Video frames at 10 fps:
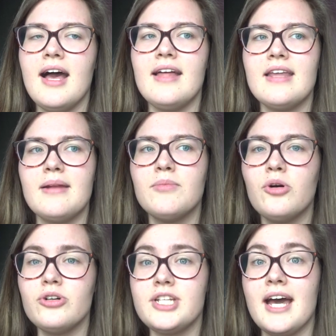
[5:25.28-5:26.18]
And then
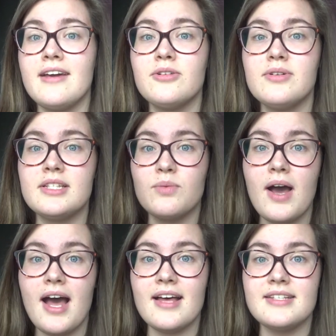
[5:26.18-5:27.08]
Moordale is
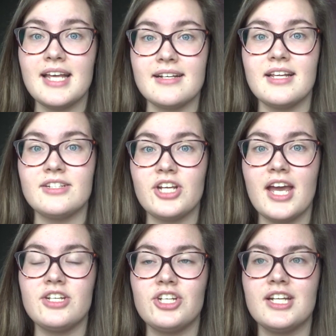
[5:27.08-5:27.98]
where Sex
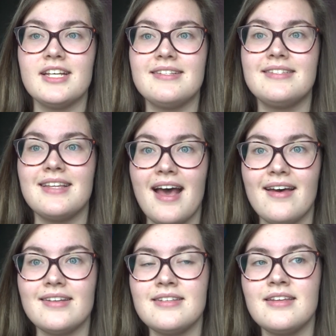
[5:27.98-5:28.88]
Education is
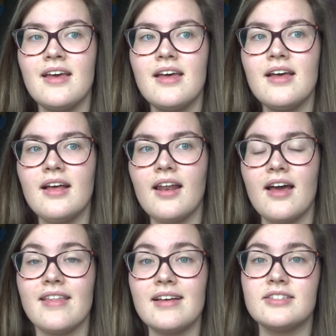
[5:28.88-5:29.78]
set.
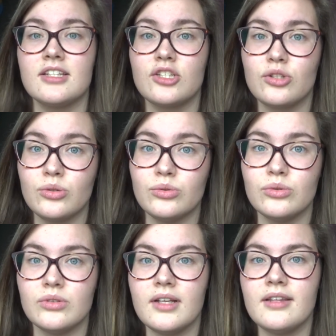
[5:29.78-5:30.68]
Like, that's the
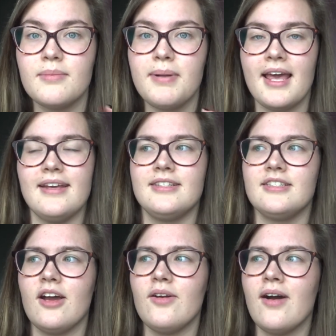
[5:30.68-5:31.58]
school and the place.
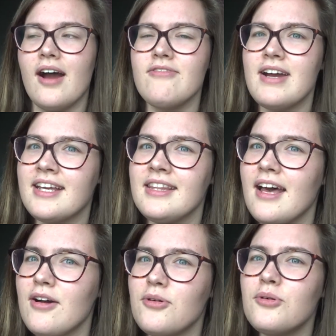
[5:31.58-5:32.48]
So I reckon
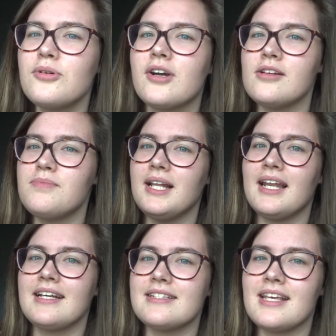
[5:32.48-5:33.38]
that all could be
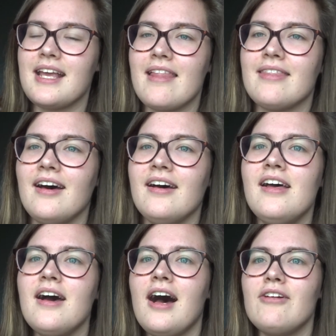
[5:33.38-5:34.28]
linked together.
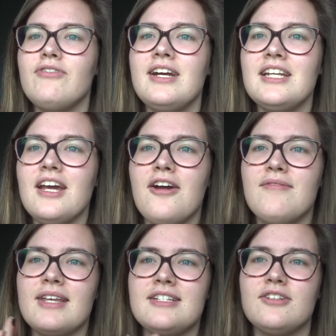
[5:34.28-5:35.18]
I really
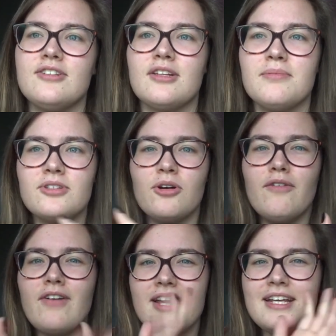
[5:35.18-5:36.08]
hope they do some sort
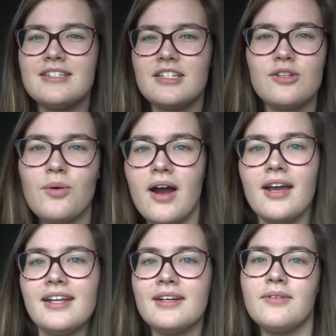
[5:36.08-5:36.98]
of, like,
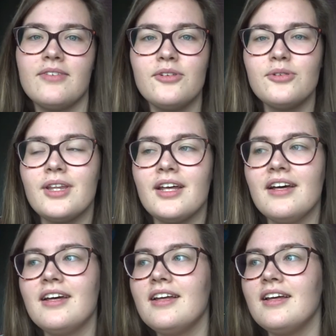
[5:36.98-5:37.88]
intertwining with all the